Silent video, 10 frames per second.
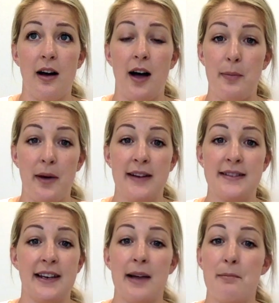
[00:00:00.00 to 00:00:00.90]
I
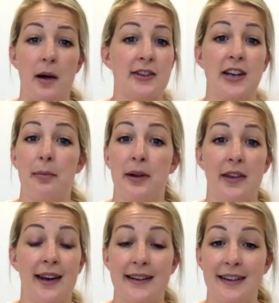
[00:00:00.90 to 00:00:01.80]
personally am much happier
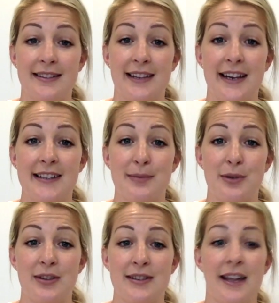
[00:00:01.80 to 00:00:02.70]
that he does this,
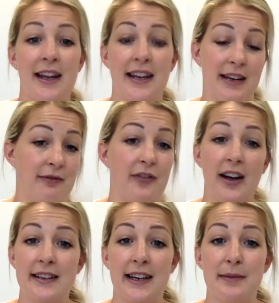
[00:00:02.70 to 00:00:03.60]
because he can
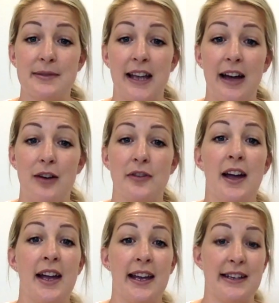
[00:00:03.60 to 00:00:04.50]
find it himself,
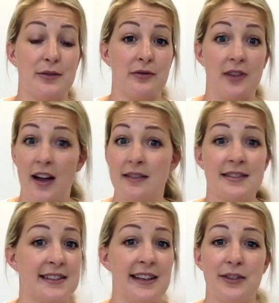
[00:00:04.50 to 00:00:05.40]
he sort of learns
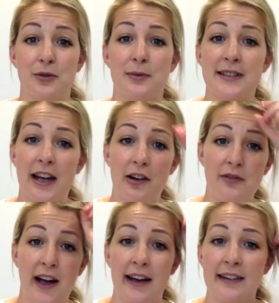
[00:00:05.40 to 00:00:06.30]
to settle himself,
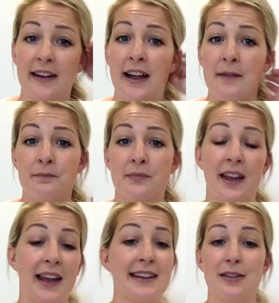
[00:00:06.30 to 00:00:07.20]
and
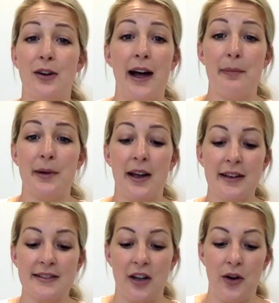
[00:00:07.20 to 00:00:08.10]
he's a lot
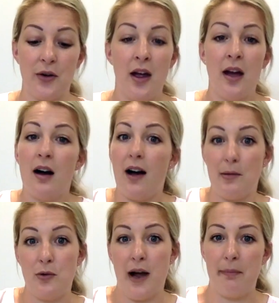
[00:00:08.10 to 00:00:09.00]
happier, so
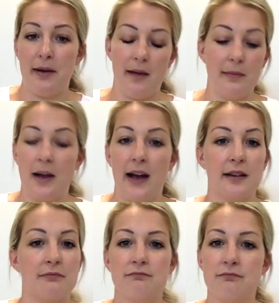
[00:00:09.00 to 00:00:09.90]
I'm all happy,
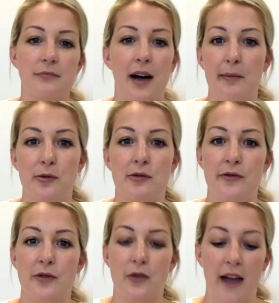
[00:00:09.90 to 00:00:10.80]
I'm all
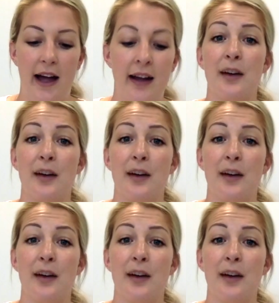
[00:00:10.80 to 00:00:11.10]
for that.